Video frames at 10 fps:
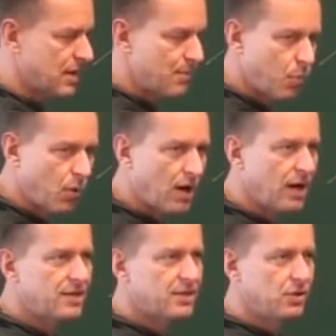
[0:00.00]

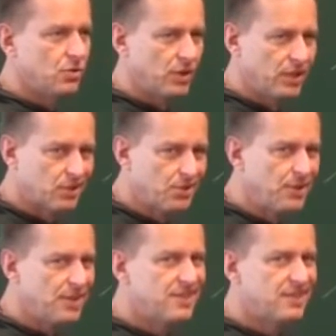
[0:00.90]
stepwise you
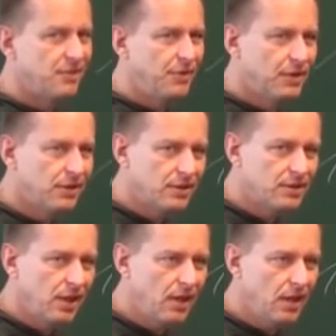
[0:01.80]
increase
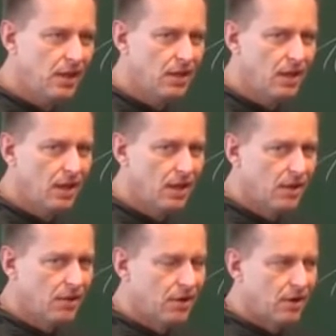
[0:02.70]
difficulty?
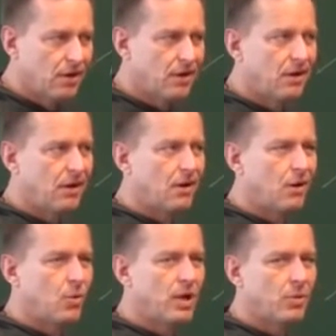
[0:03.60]

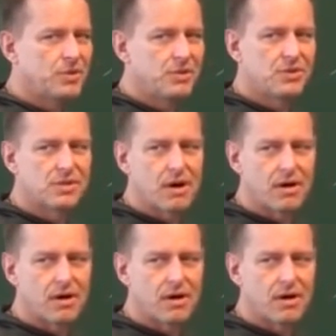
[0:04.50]
Or where would you